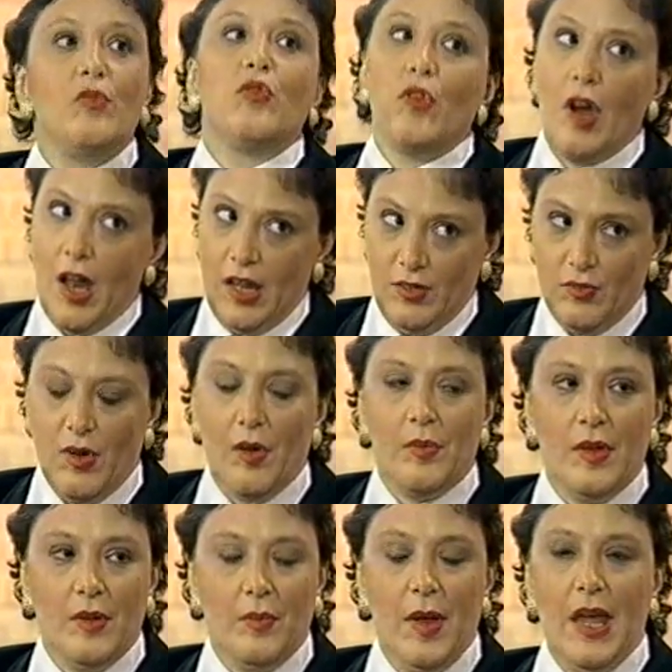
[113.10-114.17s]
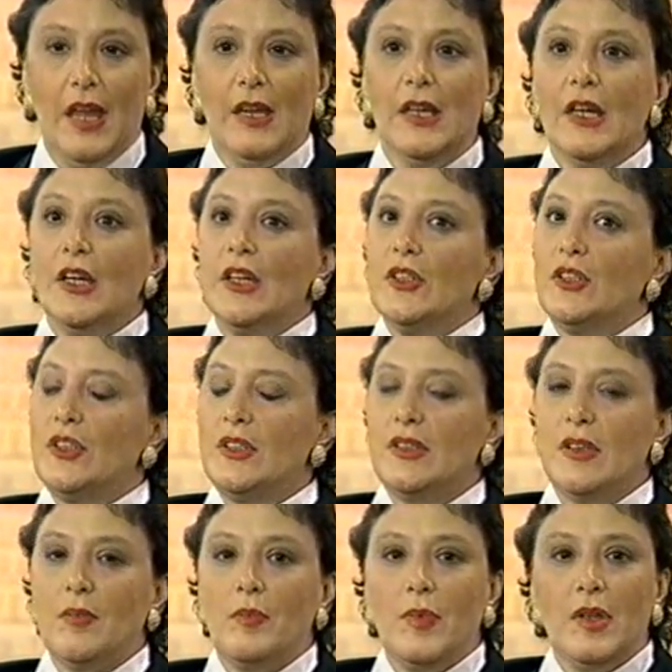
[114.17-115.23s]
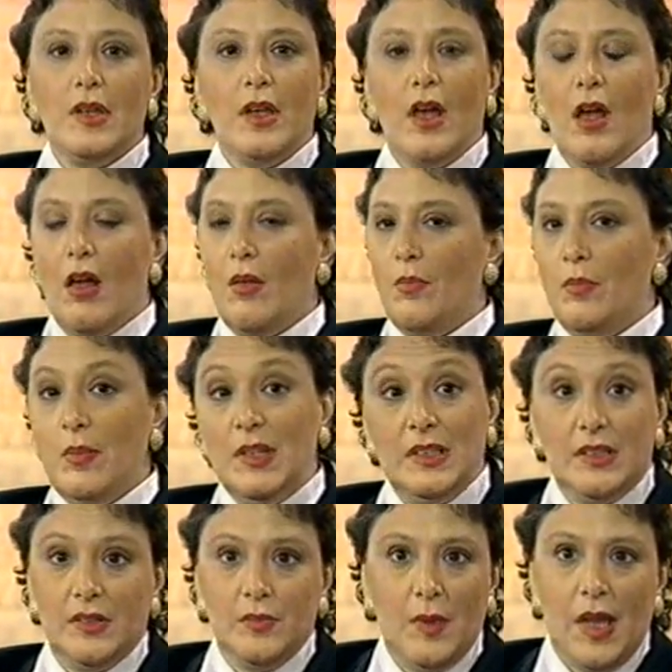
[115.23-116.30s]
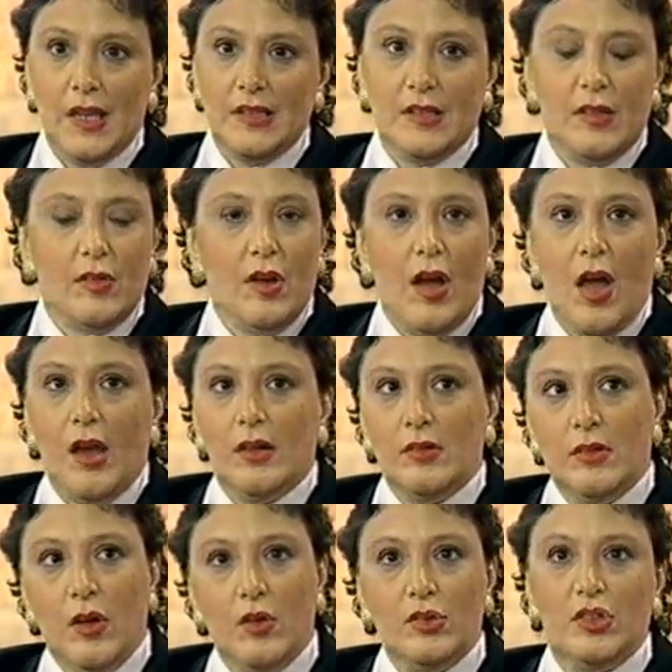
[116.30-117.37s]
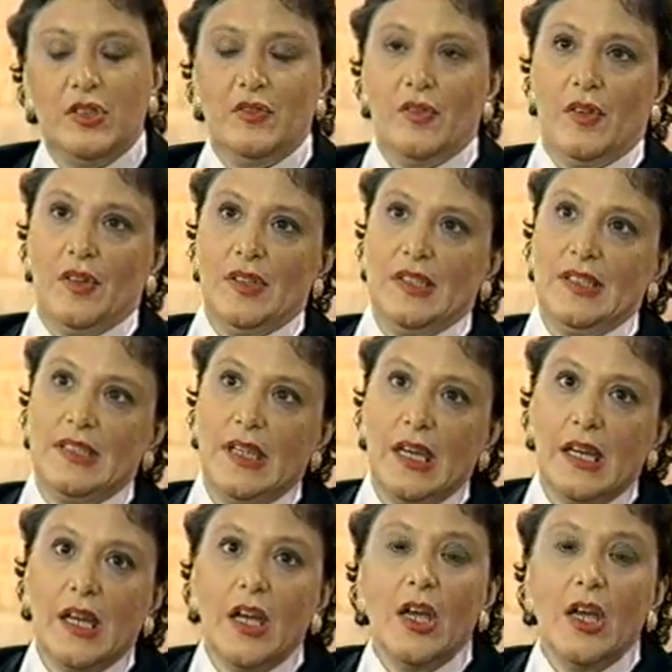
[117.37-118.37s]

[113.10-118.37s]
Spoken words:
Right, Robin the maid. She said, Mrs. Manisera, I don't know, she's very sick.